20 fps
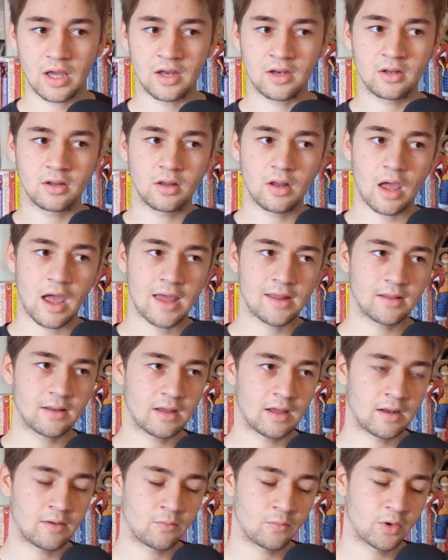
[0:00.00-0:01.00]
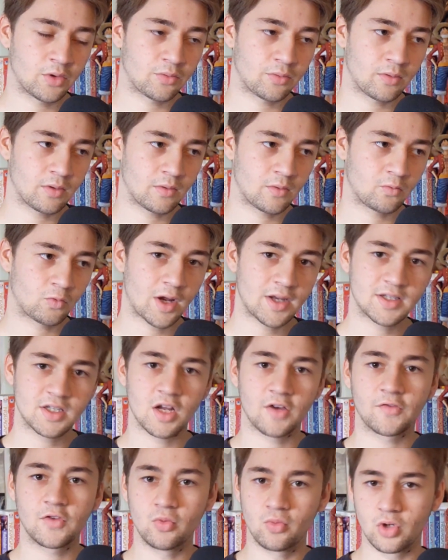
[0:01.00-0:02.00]
And with Right
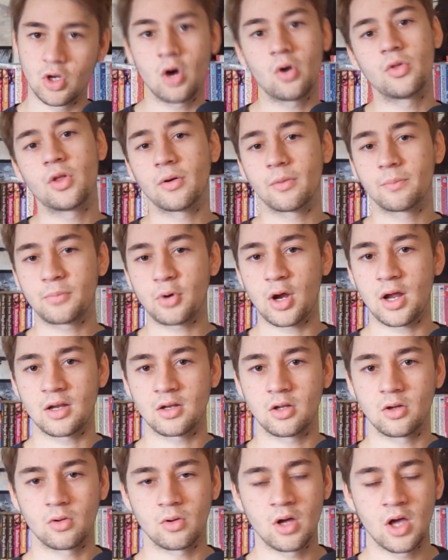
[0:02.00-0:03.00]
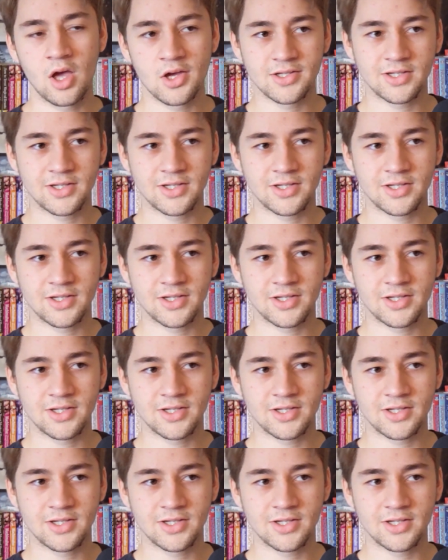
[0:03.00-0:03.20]
Stuff, you know they're brand new.